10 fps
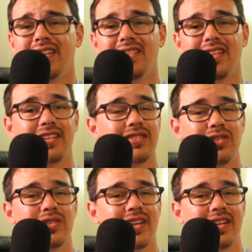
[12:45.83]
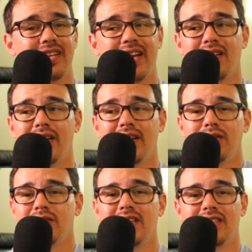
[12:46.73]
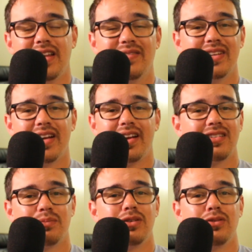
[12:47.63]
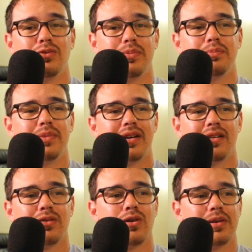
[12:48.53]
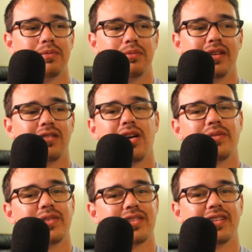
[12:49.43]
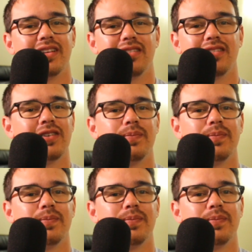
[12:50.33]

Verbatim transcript: Like, do they care? I don't think they even care to be Baron Corbin, but you're obviously, you know."